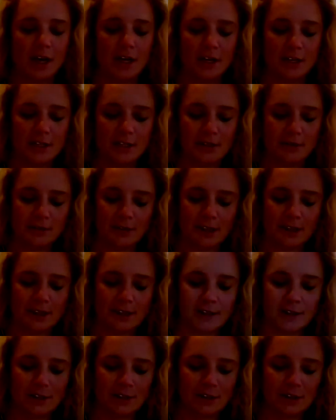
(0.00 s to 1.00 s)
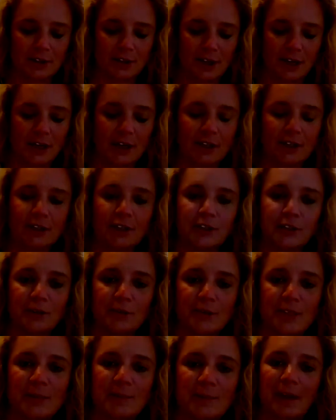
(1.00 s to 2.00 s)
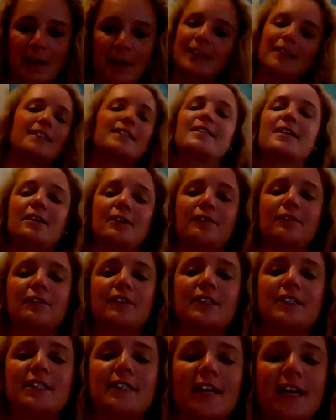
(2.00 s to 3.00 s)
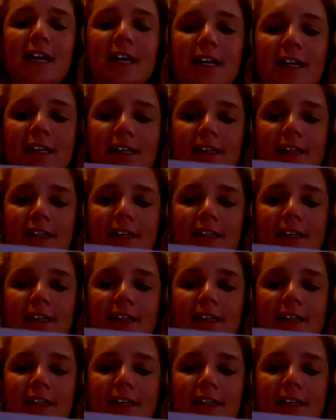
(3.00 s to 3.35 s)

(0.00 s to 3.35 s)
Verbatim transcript: So let's learn our new spelling sound for today